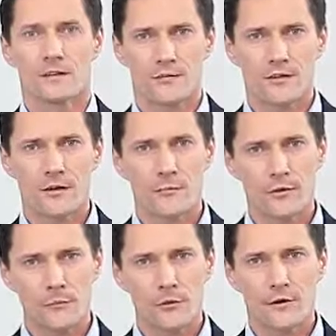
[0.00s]
So the
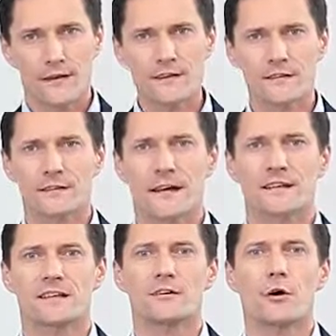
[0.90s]
employees act
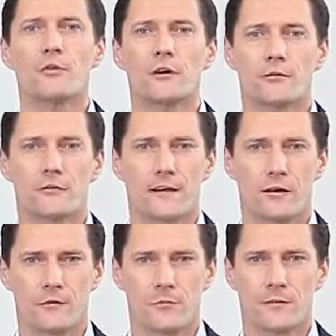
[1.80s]
as owner of the
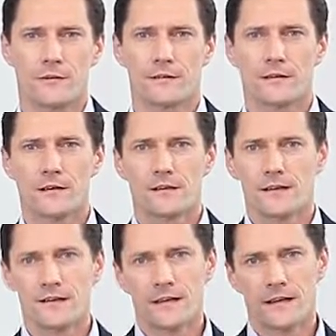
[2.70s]
equipment.
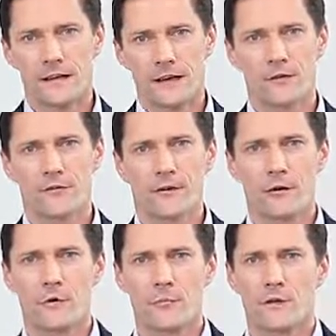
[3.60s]
They take care of the
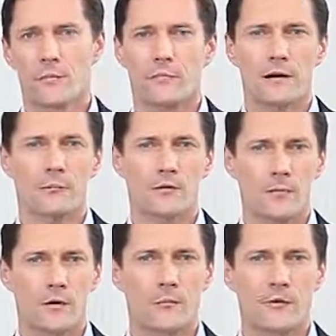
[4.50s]
equipment by
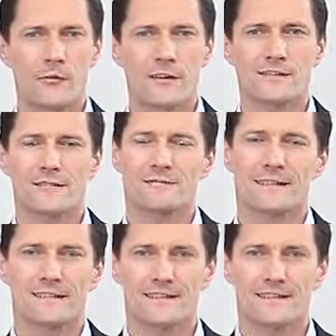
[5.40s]
proper operation and